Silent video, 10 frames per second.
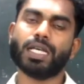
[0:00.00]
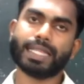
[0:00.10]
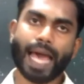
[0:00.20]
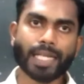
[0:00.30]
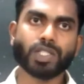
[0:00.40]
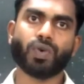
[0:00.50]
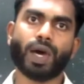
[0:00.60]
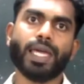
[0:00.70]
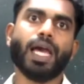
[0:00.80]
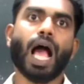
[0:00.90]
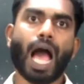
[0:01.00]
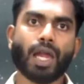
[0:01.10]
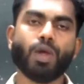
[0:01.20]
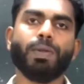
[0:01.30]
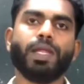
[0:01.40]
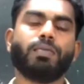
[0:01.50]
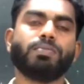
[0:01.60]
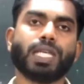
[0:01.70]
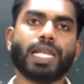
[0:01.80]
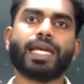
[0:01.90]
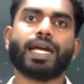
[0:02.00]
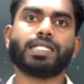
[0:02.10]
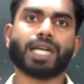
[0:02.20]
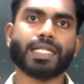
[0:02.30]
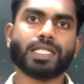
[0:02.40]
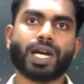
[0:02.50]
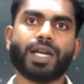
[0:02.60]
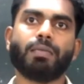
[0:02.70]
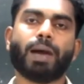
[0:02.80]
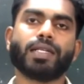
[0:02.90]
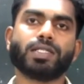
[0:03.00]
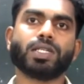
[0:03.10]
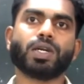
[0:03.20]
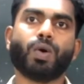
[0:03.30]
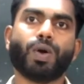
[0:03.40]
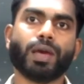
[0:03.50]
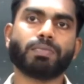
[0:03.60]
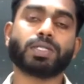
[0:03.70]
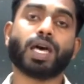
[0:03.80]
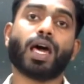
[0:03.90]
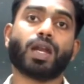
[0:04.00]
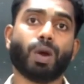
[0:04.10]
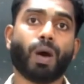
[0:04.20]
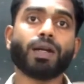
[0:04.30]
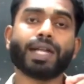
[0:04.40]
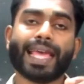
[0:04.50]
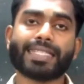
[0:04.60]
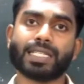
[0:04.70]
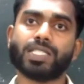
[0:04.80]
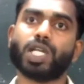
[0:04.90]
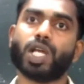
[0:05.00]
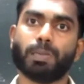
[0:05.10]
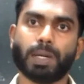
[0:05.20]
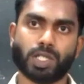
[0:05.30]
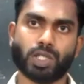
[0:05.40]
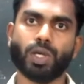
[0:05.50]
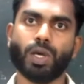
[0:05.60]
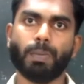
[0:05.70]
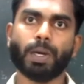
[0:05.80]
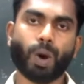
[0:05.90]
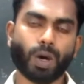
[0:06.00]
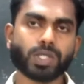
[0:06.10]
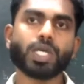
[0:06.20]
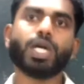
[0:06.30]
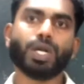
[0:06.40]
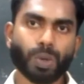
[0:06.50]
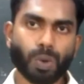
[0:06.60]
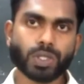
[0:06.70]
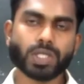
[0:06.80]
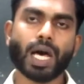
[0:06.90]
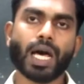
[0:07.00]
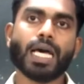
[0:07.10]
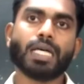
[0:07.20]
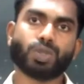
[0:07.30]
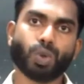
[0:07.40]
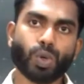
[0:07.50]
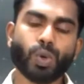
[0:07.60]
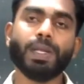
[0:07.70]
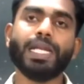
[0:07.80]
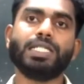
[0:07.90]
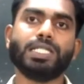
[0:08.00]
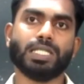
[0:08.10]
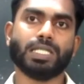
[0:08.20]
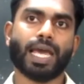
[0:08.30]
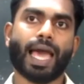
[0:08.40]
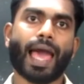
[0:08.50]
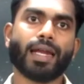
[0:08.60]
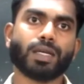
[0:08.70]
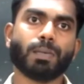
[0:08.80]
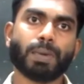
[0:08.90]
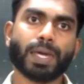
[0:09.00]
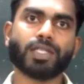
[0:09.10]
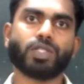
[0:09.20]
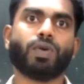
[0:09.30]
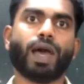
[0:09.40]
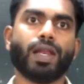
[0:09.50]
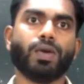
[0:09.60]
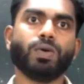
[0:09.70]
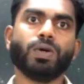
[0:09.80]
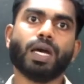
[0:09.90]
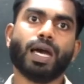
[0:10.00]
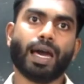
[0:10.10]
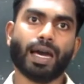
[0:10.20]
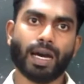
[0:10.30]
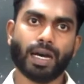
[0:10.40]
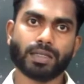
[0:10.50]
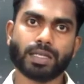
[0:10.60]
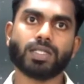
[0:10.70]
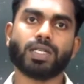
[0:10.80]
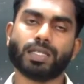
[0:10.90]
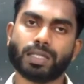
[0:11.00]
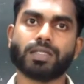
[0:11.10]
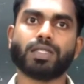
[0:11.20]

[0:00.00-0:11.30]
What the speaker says: That's why aluminium, silicon, titanium and zirconium are not essential elements, because due to the solubility and pH value such as